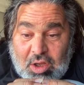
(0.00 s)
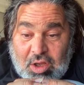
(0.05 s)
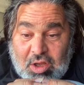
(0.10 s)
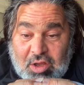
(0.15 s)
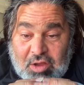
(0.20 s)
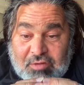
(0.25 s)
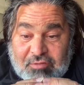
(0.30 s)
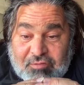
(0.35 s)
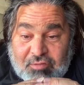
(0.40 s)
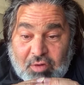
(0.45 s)

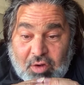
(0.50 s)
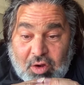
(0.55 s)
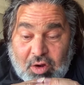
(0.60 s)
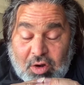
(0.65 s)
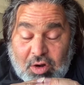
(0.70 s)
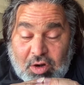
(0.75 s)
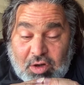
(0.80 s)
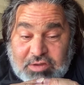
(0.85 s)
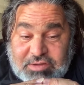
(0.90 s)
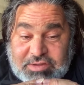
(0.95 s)
of
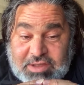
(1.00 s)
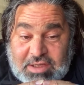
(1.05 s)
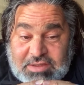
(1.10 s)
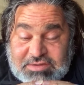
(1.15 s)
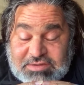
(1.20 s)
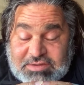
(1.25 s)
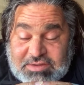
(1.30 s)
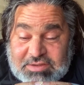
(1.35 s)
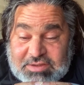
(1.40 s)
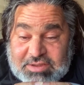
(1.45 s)
our
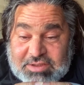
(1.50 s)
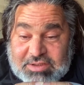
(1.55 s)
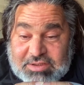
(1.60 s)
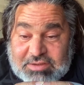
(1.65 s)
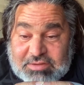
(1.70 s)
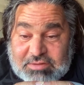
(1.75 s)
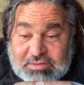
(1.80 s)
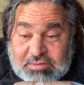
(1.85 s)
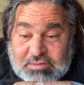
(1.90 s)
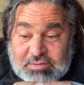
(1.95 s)

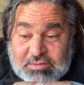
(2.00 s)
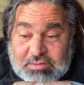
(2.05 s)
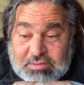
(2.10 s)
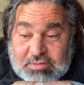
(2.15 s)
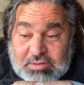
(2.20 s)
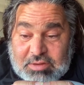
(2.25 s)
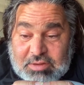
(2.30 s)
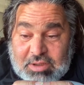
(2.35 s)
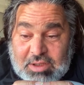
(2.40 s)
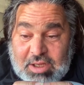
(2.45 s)
destiny,
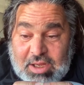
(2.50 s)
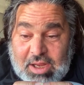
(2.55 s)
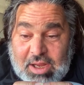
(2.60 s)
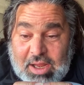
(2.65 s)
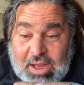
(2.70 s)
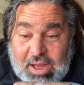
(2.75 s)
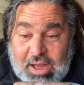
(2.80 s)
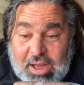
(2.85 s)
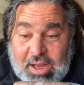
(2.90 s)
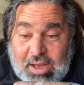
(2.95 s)

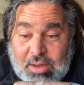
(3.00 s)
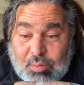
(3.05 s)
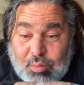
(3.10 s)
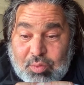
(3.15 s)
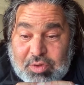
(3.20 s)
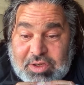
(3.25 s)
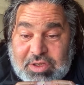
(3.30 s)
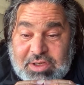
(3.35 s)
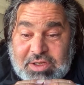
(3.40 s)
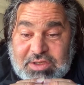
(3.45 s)
and
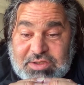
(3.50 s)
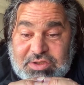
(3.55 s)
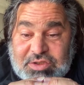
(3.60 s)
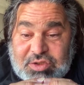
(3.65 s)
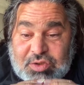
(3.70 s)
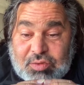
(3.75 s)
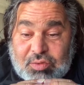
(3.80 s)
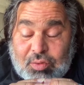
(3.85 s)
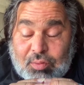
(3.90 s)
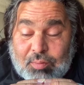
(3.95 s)
we need to
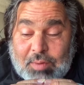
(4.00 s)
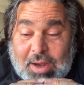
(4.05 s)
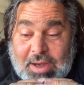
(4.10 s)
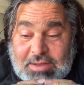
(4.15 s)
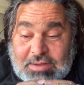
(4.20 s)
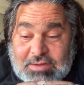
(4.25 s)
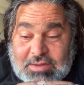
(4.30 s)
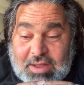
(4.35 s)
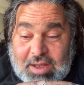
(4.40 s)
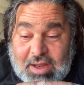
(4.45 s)
do the
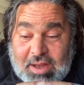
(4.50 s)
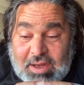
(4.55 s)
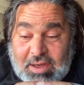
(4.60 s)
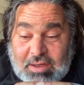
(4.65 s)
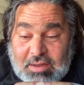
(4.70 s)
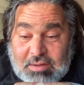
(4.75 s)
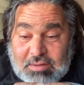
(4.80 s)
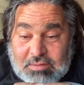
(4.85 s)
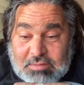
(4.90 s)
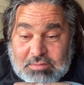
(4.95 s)
right
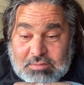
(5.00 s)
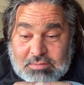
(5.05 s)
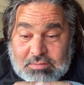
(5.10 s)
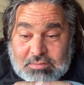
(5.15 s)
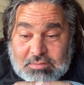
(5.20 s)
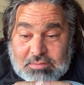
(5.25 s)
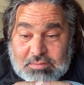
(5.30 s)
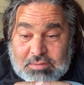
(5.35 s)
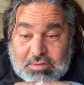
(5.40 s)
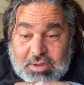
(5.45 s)
thing
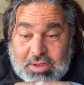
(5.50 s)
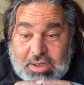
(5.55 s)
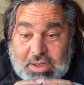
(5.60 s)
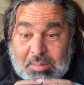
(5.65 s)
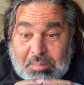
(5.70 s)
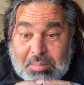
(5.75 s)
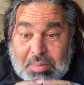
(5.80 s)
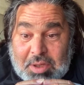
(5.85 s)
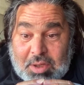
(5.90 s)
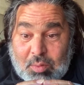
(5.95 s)
in
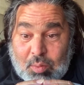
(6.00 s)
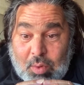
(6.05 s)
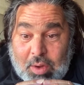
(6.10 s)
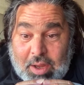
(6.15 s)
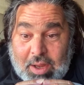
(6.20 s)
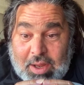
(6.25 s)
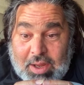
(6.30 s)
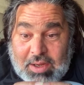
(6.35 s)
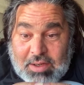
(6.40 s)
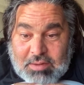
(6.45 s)
a big
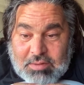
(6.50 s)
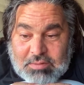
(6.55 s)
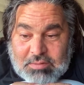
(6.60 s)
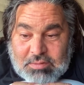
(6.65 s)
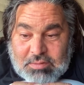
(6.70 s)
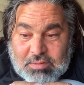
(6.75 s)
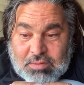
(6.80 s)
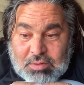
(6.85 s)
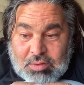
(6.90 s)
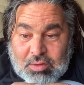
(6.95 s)
way,
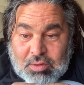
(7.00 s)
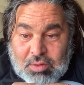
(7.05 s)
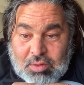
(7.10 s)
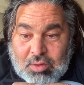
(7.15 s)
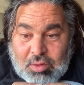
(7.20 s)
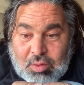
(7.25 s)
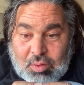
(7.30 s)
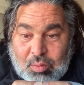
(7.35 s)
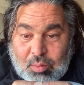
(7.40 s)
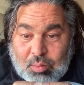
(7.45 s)

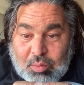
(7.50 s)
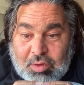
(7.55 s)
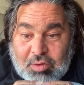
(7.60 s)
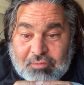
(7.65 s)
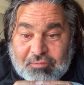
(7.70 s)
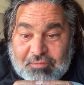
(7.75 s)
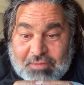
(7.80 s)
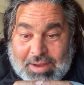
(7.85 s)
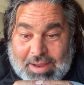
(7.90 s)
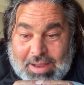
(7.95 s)
real
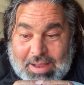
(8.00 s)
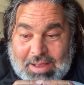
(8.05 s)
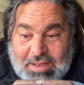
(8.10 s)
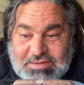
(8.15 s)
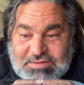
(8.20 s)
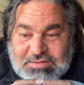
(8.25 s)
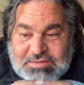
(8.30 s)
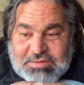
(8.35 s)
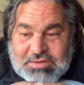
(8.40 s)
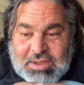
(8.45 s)

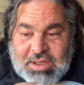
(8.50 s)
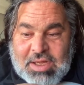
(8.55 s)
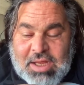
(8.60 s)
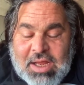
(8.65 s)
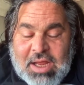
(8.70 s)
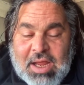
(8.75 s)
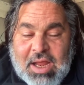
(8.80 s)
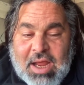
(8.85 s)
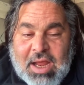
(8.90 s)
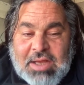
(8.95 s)
fast.
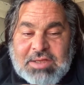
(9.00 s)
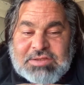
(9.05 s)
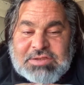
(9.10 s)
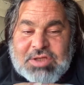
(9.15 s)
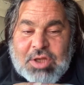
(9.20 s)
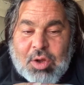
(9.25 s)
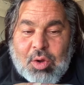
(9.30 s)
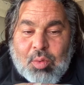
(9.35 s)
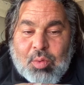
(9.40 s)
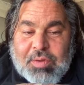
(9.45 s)
And
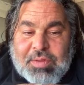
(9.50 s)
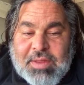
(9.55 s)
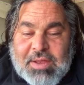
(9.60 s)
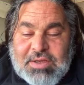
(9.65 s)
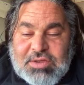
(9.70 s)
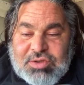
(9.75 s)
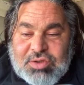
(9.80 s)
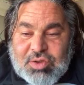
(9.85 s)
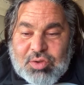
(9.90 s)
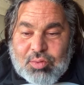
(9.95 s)
so when
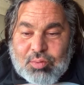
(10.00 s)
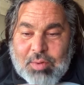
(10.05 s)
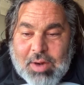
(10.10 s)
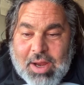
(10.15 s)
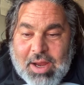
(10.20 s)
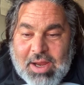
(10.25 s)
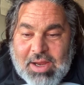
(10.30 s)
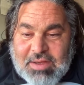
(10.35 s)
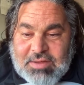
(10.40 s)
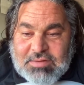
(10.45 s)
they do
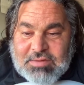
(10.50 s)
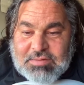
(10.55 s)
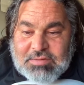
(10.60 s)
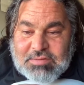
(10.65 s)
write